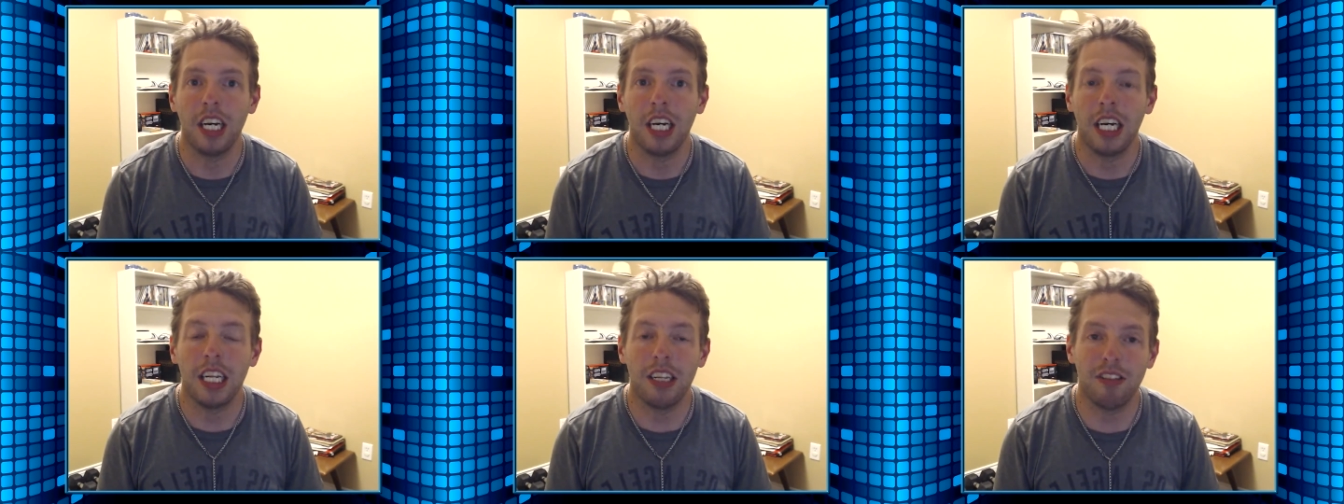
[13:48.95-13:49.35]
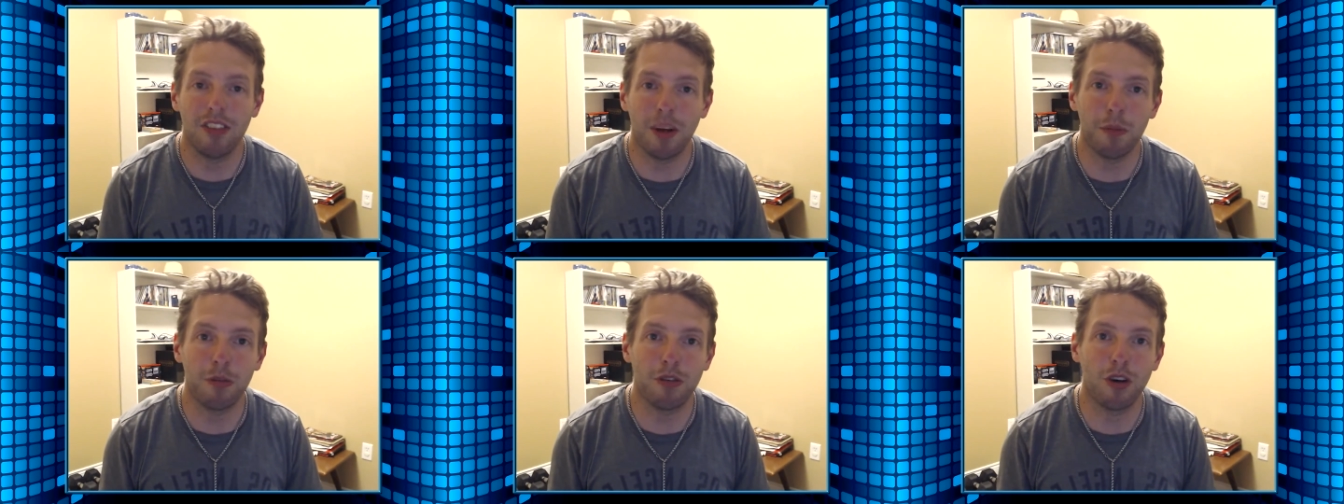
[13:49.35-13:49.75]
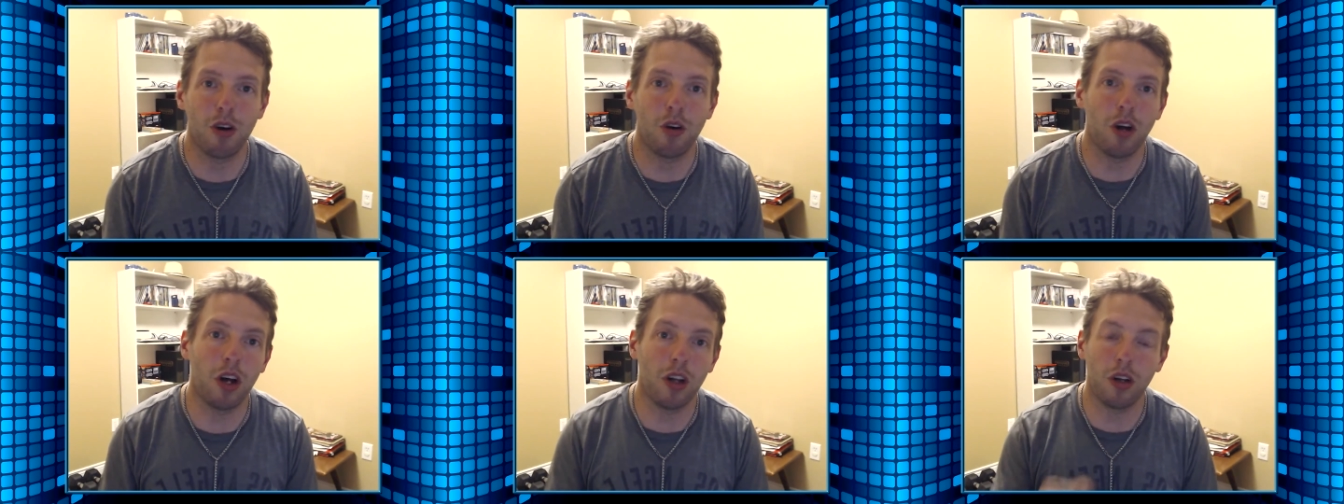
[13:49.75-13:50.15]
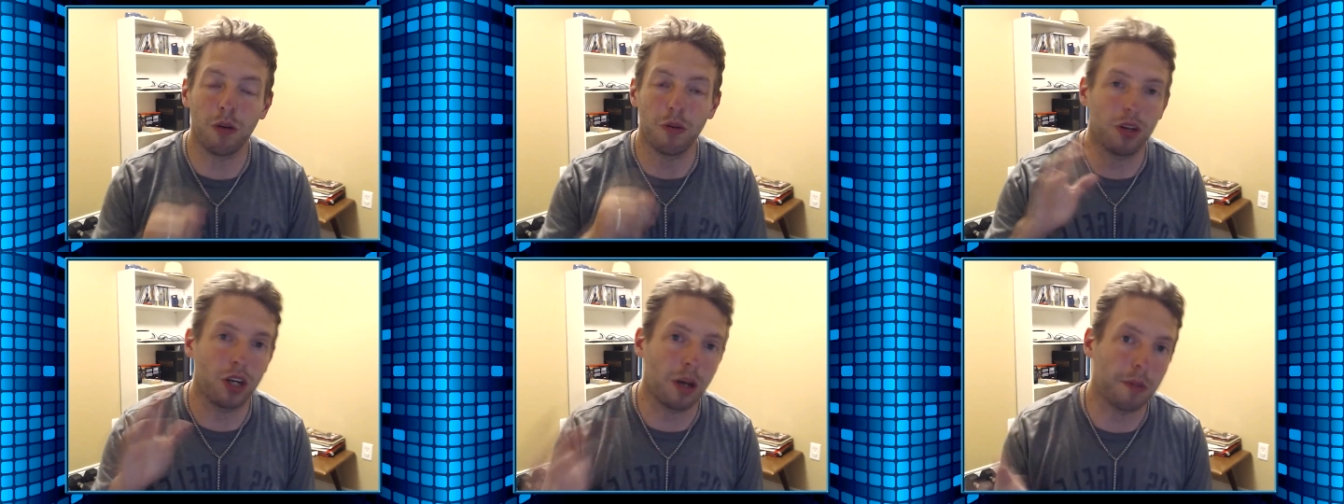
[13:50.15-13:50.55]
in this episode, along
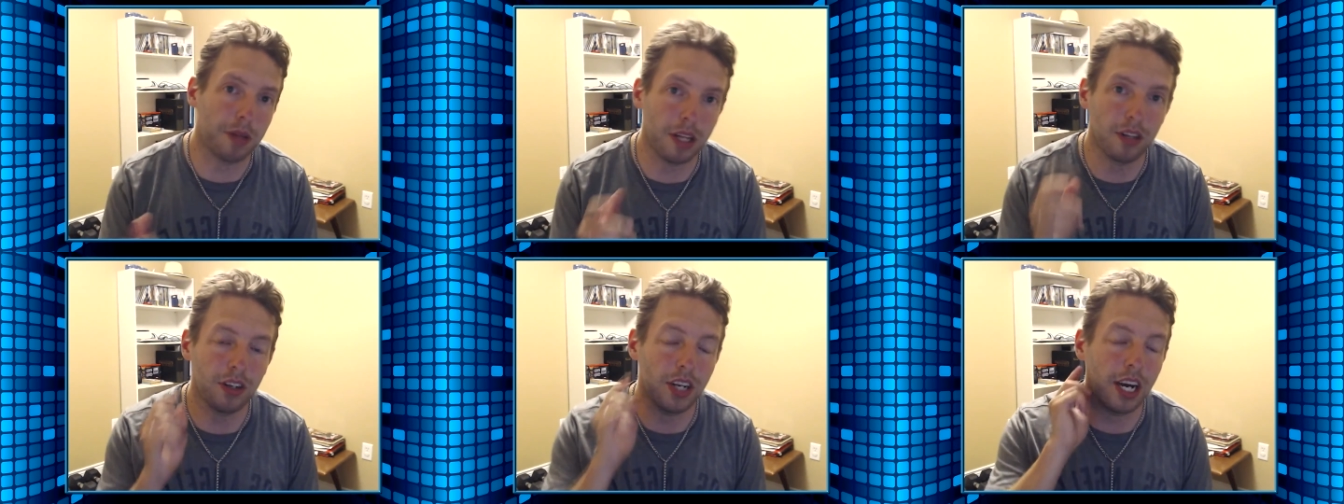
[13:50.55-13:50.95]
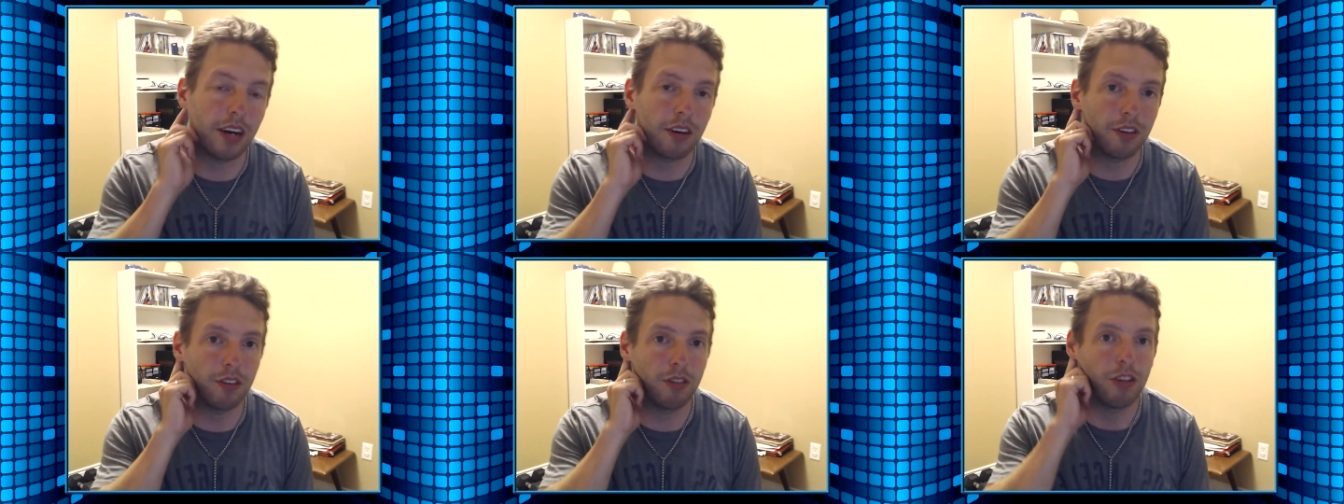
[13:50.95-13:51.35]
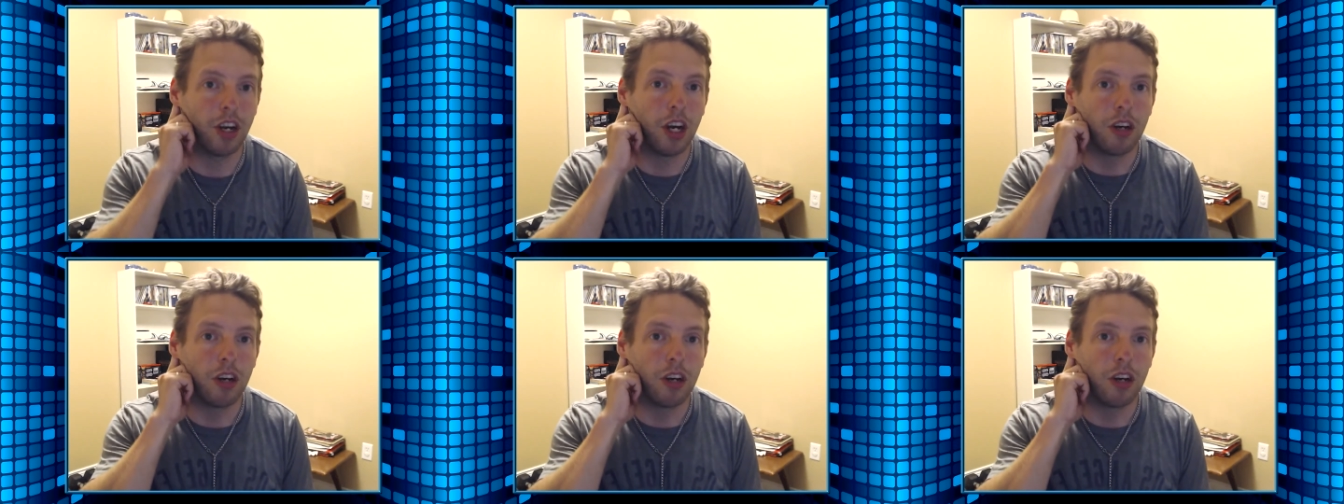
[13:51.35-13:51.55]
with a couple other characters.